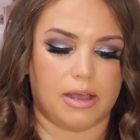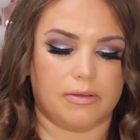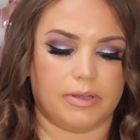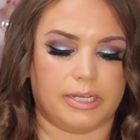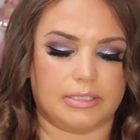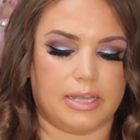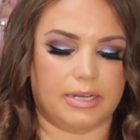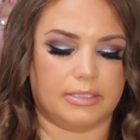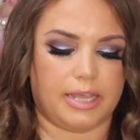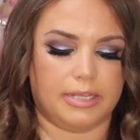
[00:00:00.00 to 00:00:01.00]
Like I said,
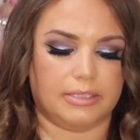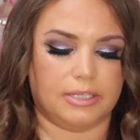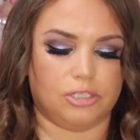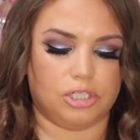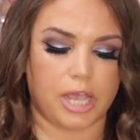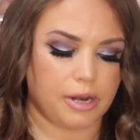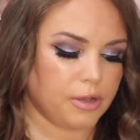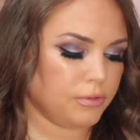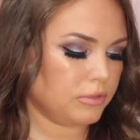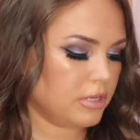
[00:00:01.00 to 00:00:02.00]
it's 18
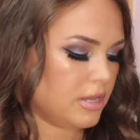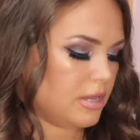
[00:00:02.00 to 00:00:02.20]
shadows.